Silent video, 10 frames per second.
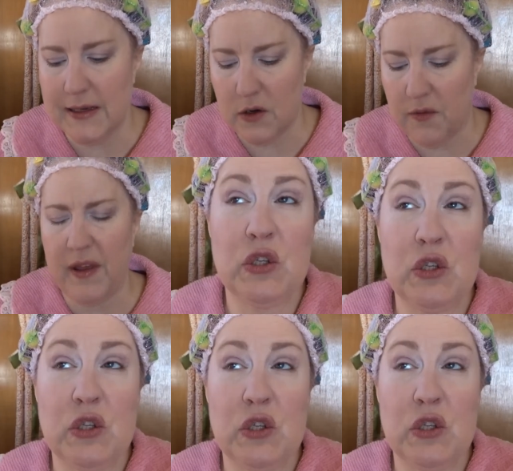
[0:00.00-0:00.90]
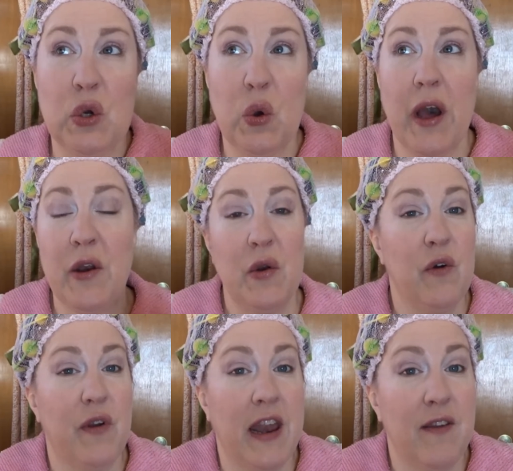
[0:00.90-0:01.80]
I don't know if it, so I don't know
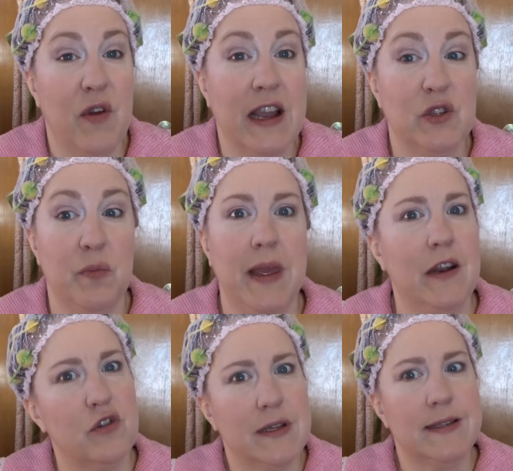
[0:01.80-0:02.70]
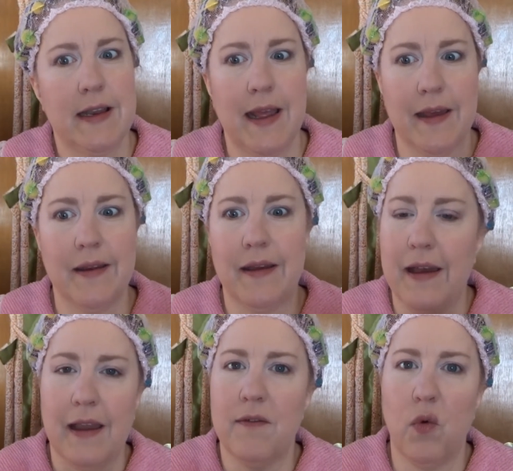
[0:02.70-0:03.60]
if any of you guys would be interested in
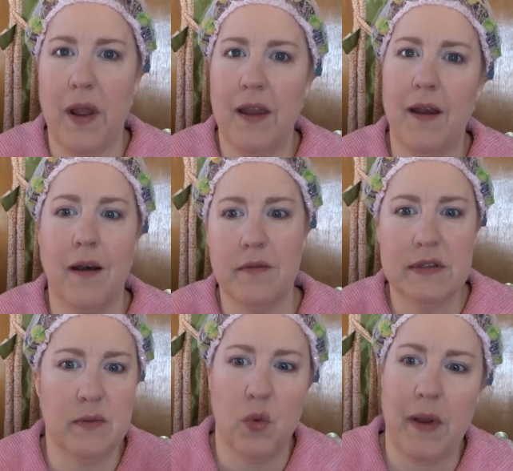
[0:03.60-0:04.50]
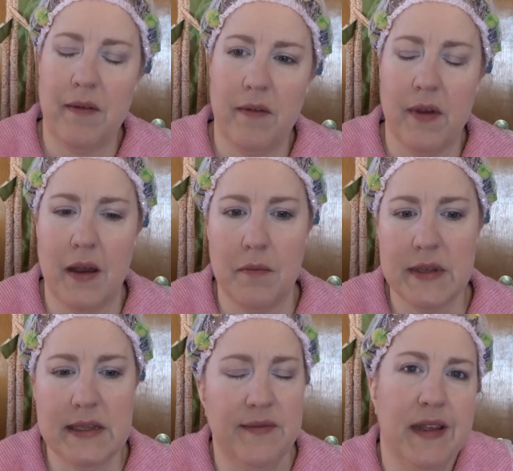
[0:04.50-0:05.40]
a giveaway of some of my um,
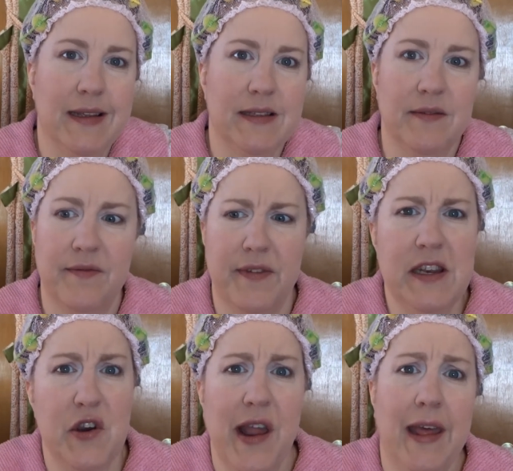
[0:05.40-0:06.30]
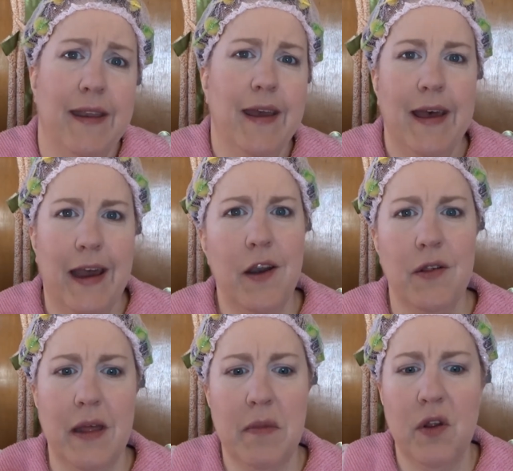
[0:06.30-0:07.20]
stuff that doesn't fit or not. I don't
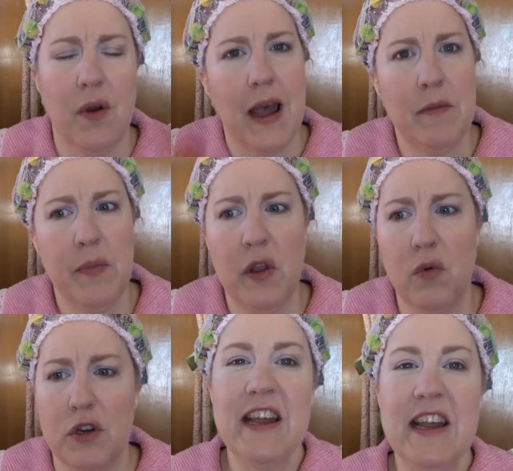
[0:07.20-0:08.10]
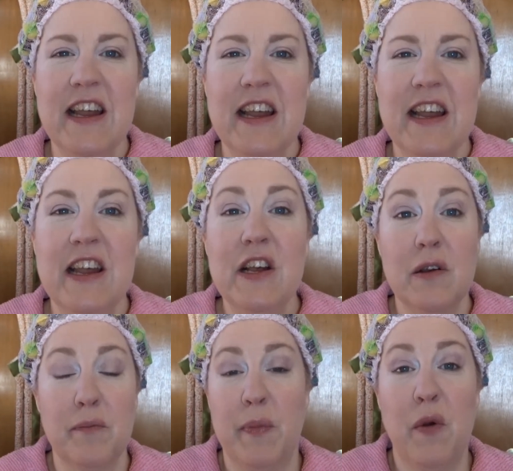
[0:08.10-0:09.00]
know. Let me know. Comment below. Would you?
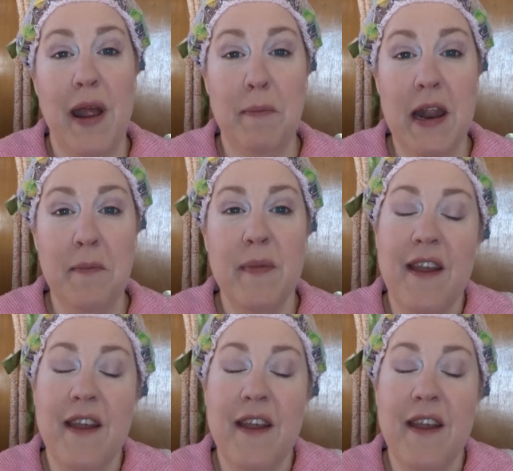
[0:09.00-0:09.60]
Better wrap it up.